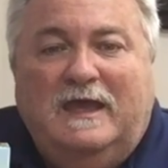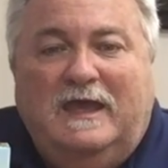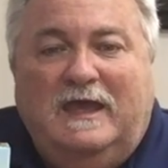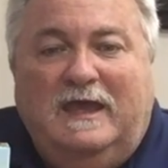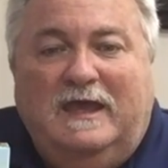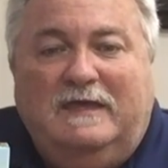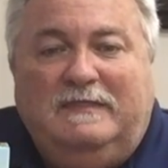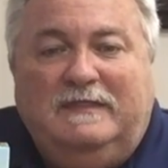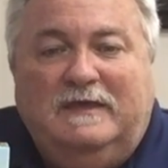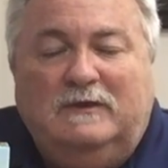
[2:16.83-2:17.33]

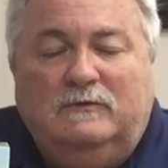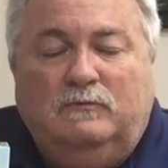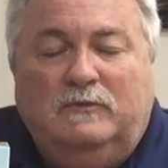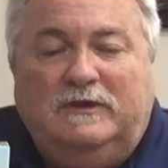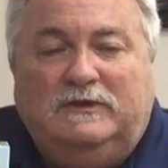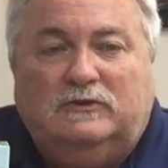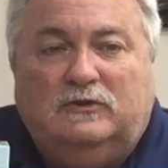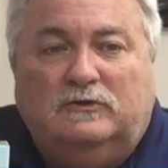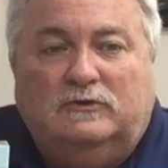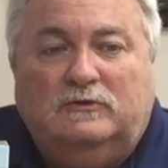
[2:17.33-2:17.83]
And then
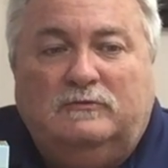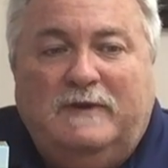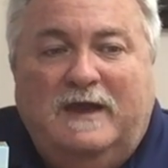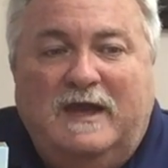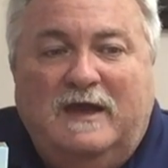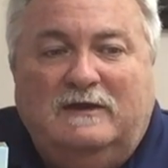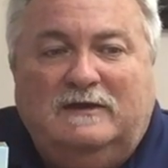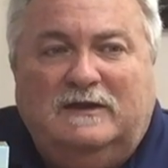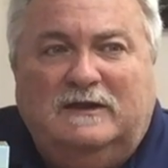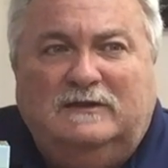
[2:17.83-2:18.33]
we turned
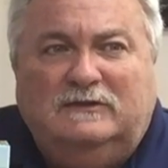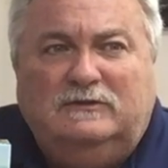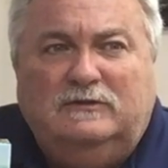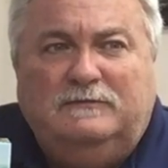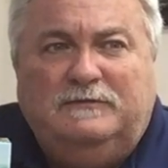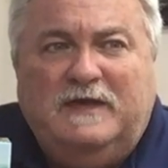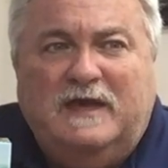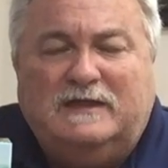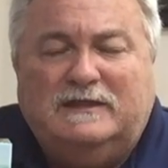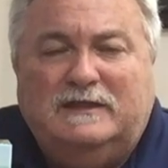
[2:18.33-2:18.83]
around in
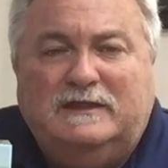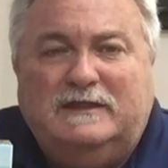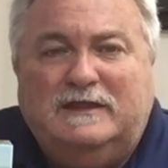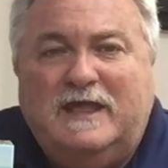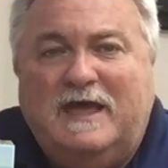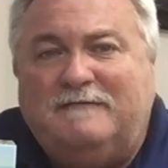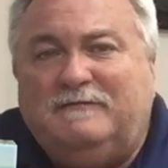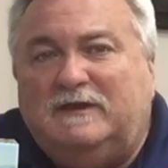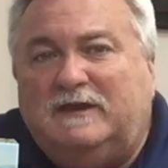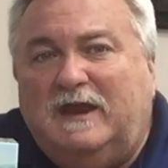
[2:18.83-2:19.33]

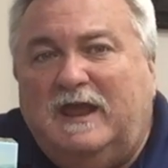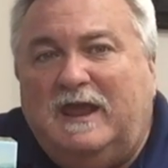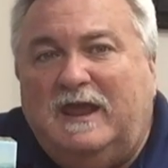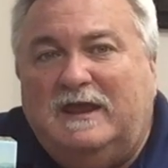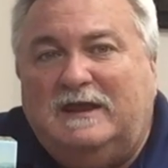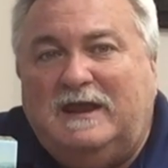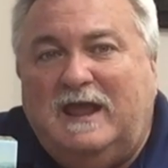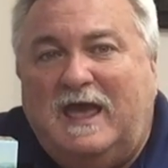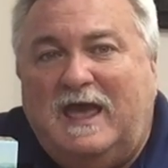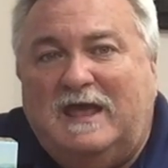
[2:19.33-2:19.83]
2007
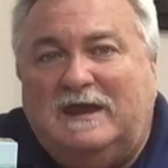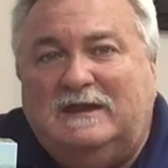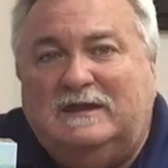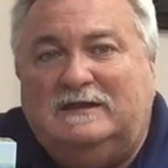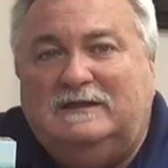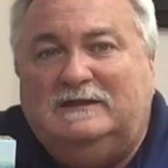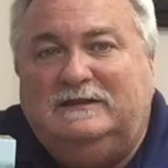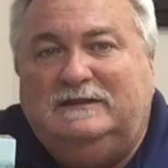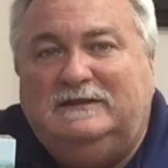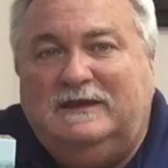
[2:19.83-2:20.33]
and
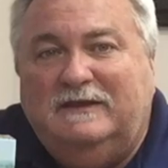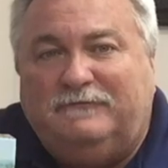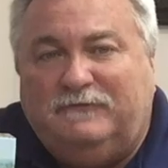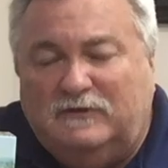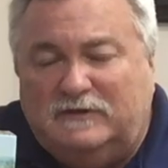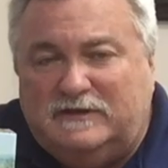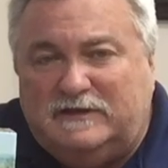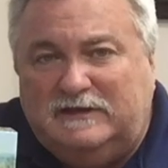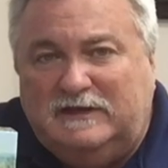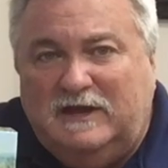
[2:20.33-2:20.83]
added
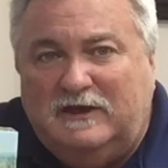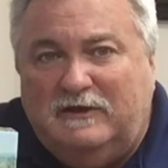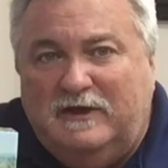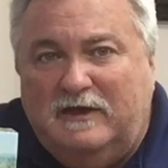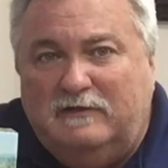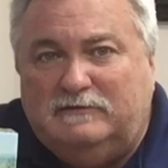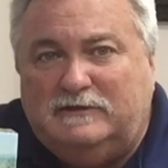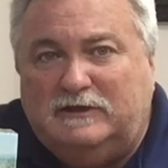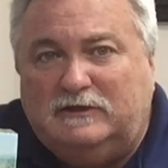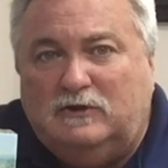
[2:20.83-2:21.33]
different
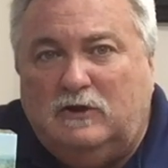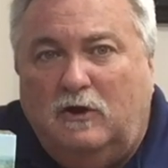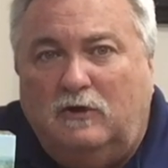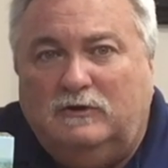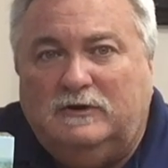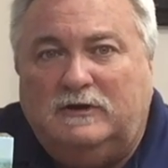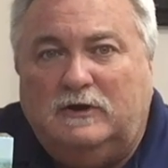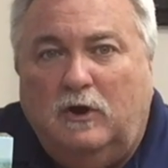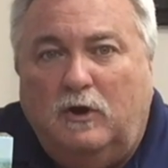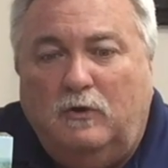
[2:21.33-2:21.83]
scenarios and
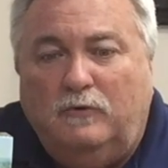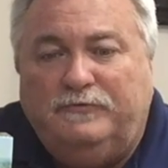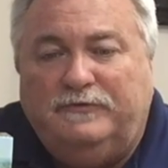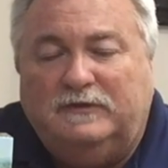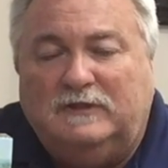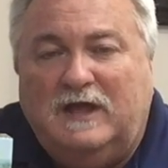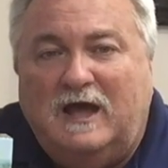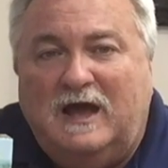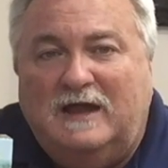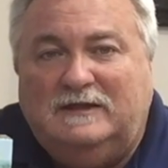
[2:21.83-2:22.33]
called it Hold
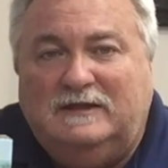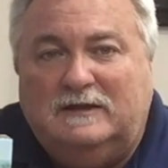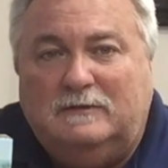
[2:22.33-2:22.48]
the Line.